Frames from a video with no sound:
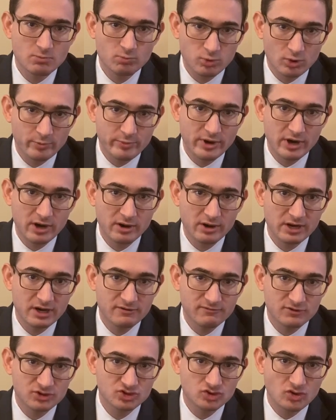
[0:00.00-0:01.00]
preparing
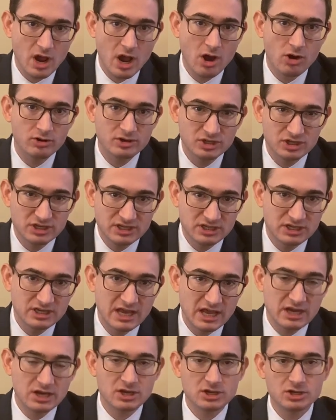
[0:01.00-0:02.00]
it for trial,
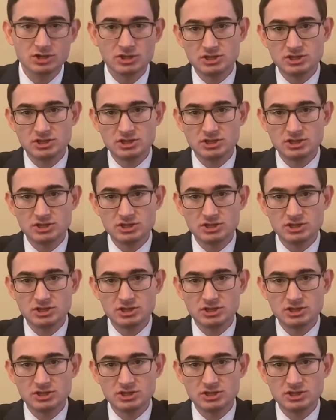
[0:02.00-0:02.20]
doing